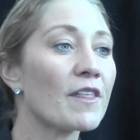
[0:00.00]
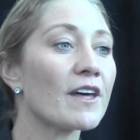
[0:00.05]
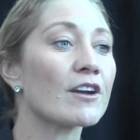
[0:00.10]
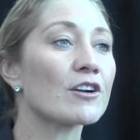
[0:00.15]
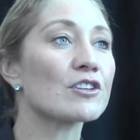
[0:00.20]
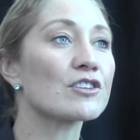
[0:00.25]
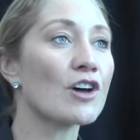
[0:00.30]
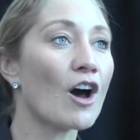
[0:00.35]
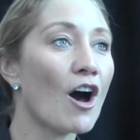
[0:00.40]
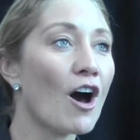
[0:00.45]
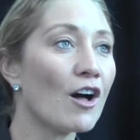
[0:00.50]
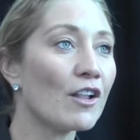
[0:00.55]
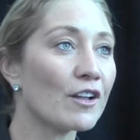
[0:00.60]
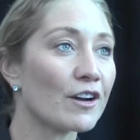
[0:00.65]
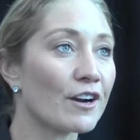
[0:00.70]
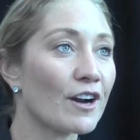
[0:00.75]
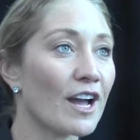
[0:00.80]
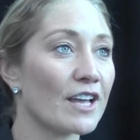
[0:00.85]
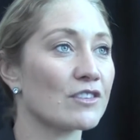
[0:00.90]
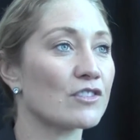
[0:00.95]
that are
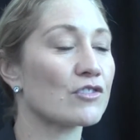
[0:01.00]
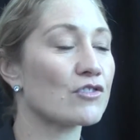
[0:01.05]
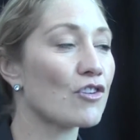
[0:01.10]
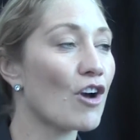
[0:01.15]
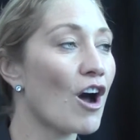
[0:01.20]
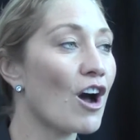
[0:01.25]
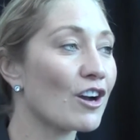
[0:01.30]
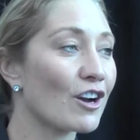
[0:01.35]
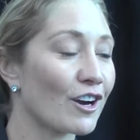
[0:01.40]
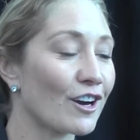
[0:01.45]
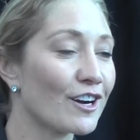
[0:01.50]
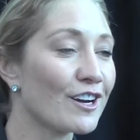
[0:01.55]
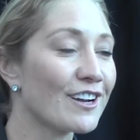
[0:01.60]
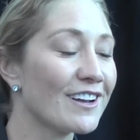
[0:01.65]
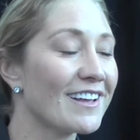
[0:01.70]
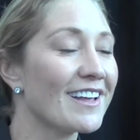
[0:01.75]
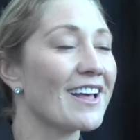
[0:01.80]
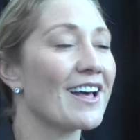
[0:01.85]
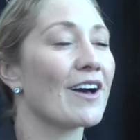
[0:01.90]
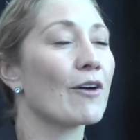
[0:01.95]
taller and stronger
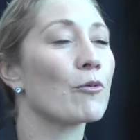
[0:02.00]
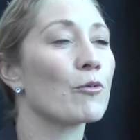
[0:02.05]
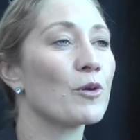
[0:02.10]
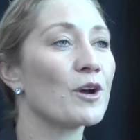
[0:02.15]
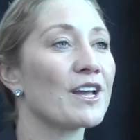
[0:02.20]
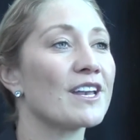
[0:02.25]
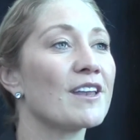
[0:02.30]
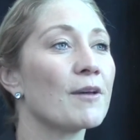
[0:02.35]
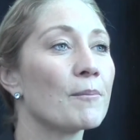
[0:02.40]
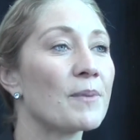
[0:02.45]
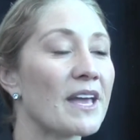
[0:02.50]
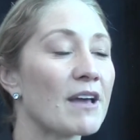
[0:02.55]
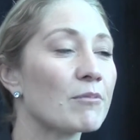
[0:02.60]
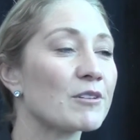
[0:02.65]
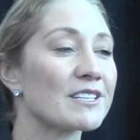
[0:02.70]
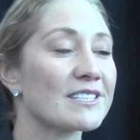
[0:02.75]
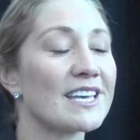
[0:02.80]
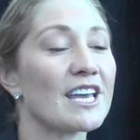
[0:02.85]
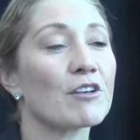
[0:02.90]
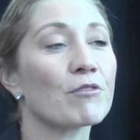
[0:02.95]
would be able
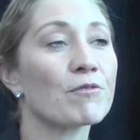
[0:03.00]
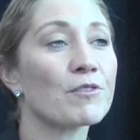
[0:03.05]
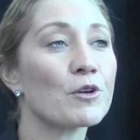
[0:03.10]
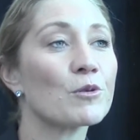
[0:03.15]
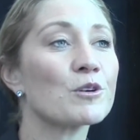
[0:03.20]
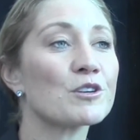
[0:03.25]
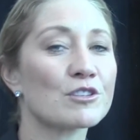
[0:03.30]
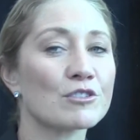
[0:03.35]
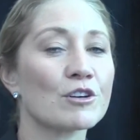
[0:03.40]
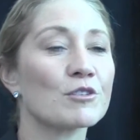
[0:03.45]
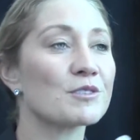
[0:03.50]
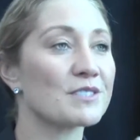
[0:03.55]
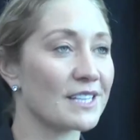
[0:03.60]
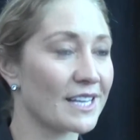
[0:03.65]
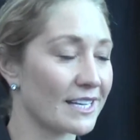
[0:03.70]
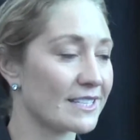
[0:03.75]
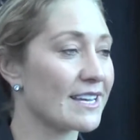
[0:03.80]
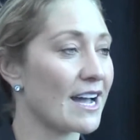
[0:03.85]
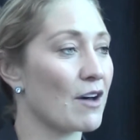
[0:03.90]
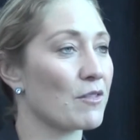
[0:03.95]
to take fewer strokes to
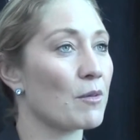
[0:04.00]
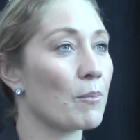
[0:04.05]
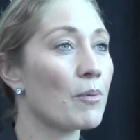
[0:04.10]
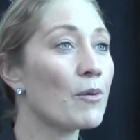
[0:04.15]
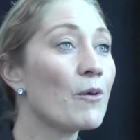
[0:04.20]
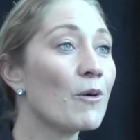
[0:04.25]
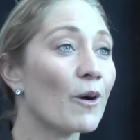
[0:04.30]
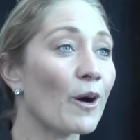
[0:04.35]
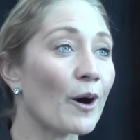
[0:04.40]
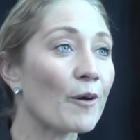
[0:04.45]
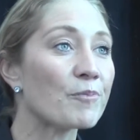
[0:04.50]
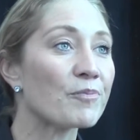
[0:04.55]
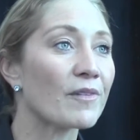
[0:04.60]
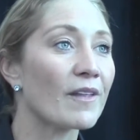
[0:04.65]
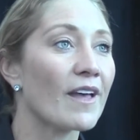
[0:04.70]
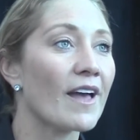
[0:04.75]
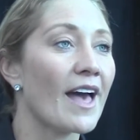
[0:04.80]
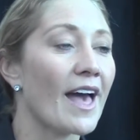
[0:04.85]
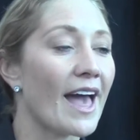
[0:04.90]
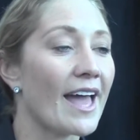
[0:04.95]
get down the pool.
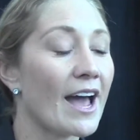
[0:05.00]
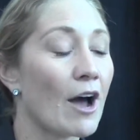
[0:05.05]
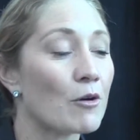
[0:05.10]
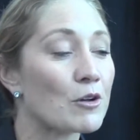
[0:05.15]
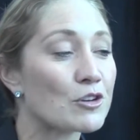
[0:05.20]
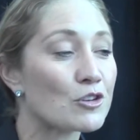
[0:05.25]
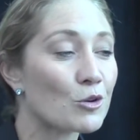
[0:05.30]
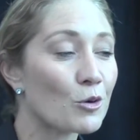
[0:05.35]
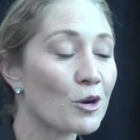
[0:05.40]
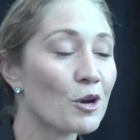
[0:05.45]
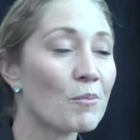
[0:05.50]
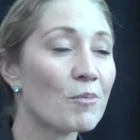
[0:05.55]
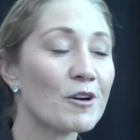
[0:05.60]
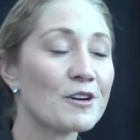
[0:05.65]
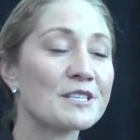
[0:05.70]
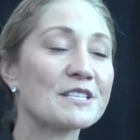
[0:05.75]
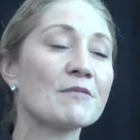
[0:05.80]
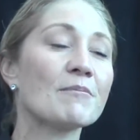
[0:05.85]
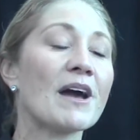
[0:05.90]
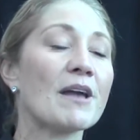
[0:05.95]
Now, a shorter
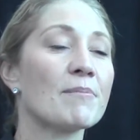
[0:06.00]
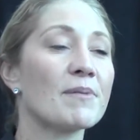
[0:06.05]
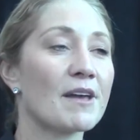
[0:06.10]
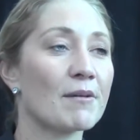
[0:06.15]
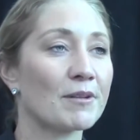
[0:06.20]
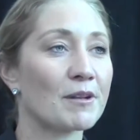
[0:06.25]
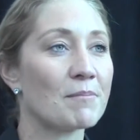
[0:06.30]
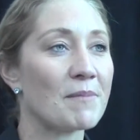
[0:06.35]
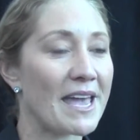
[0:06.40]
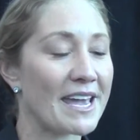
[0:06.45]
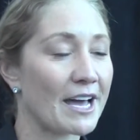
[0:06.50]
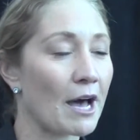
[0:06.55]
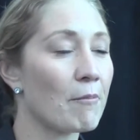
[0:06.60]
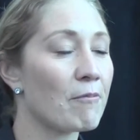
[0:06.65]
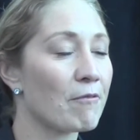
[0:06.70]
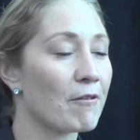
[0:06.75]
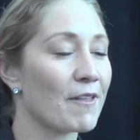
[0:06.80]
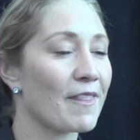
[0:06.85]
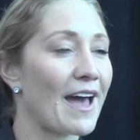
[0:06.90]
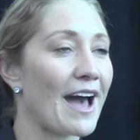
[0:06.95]
person might be able to make up
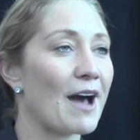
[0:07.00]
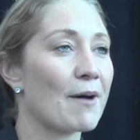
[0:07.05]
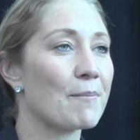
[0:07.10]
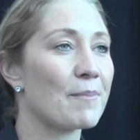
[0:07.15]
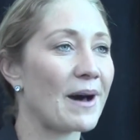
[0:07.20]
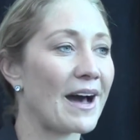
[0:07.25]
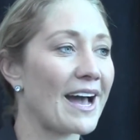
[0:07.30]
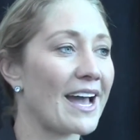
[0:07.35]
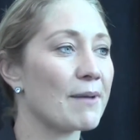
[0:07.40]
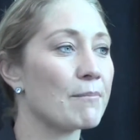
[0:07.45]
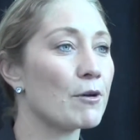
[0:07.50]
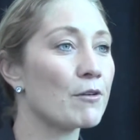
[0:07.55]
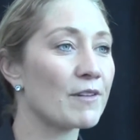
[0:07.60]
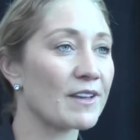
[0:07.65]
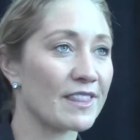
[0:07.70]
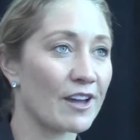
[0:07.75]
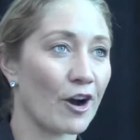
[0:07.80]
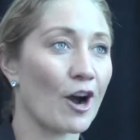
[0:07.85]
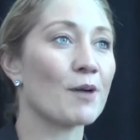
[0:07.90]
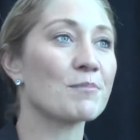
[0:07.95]
for that by
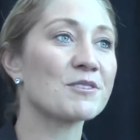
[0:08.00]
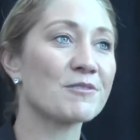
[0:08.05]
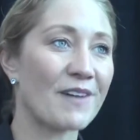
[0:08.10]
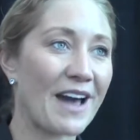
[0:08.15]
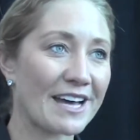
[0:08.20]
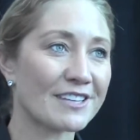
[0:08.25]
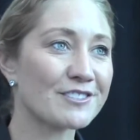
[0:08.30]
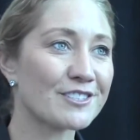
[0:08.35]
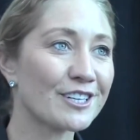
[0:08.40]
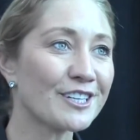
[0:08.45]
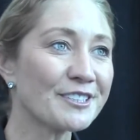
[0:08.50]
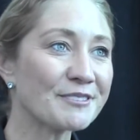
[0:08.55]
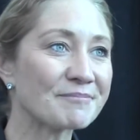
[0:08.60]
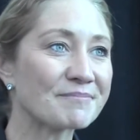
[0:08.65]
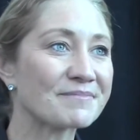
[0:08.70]
moving their arms faster,